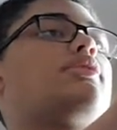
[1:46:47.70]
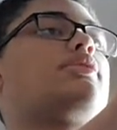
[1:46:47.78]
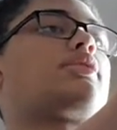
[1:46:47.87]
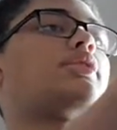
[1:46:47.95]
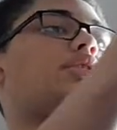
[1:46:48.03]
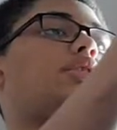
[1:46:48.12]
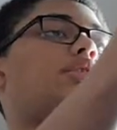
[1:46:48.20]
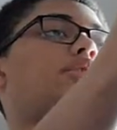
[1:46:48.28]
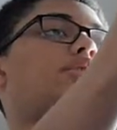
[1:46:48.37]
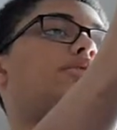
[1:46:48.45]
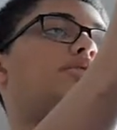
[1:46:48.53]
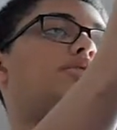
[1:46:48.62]
Okay.
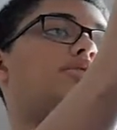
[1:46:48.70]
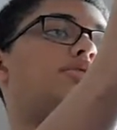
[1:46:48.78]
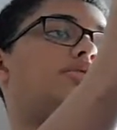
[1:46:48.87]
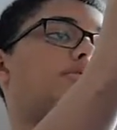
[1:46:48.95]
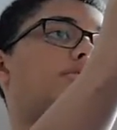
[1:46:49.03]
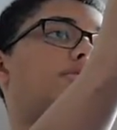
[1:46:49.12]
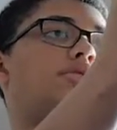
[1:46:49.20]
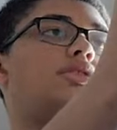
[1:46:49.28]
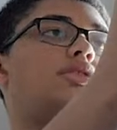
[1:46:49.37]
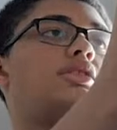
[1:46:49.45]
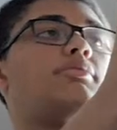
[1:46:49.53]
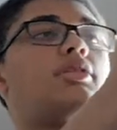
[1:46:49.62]

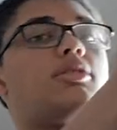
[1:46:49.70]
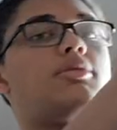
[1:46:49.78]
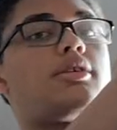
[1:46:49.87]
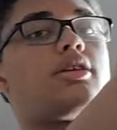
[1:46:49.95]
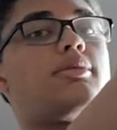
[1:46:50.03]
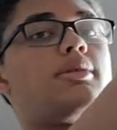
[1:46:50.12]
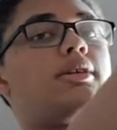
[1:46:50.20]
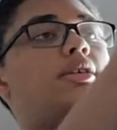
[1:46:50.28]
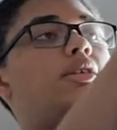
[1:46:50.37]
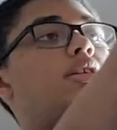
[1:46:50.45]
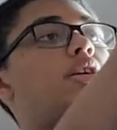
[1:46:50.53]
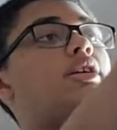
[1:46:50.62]
Barrel would come in.
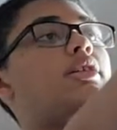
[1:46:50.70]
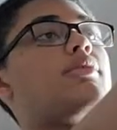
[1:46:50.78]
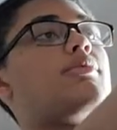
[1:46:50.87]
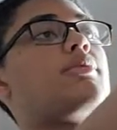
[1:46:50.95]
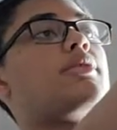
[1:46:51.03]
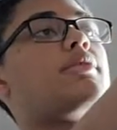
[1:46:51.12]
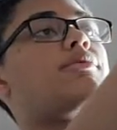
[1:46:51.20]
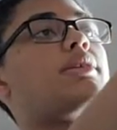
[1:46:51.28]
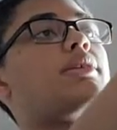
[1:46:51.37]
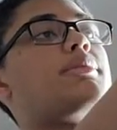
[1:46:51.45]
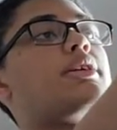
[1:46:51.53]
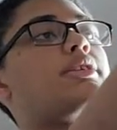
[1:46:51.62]
We would flip
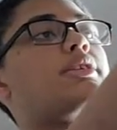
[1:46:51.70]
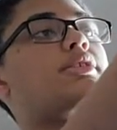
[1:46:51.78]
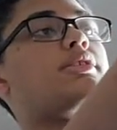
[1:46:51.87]
it